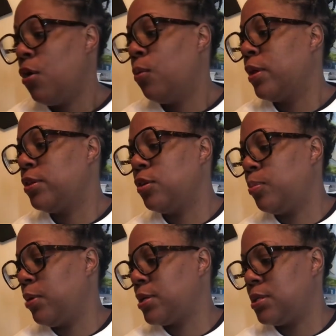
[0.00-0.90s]
whether you're
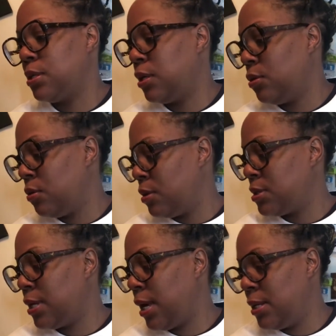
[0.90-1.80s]
pressing it
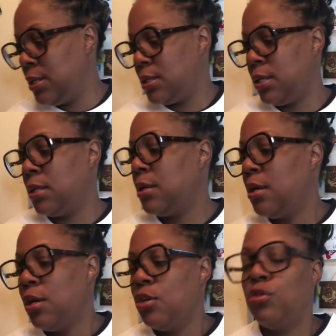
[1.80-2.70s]
onto anything,
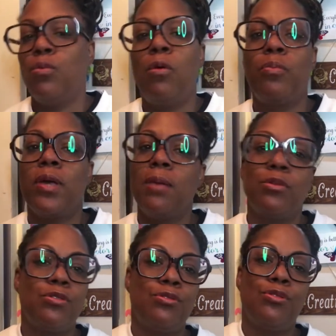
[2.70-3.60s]
you won't be able
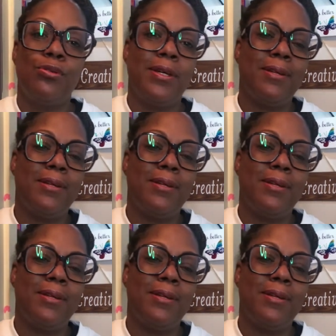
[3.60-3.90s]
to do it